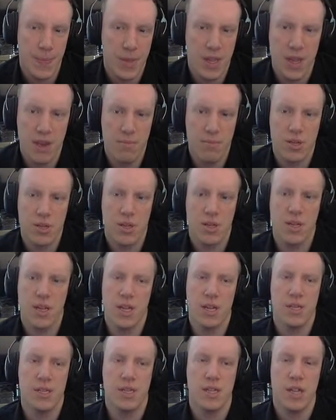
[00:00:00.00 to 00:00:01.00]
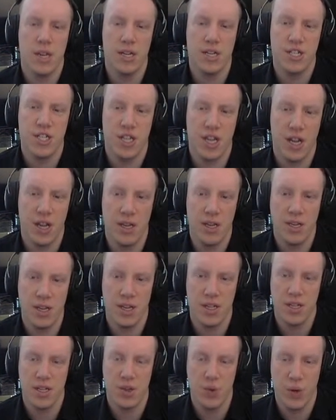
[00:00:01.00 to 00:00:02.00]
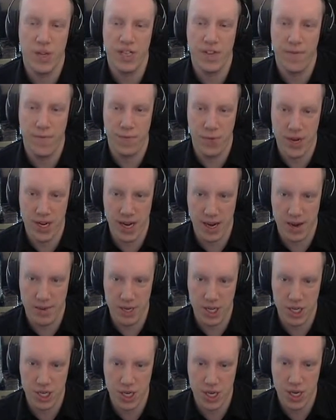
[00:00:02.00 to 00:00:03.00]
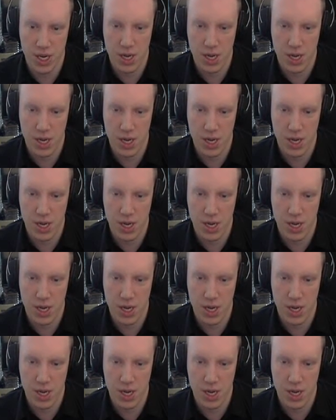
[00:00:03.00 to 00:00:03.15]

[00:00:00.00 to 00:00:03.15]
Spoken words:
Yeah, because his Nightshade does 23 damage.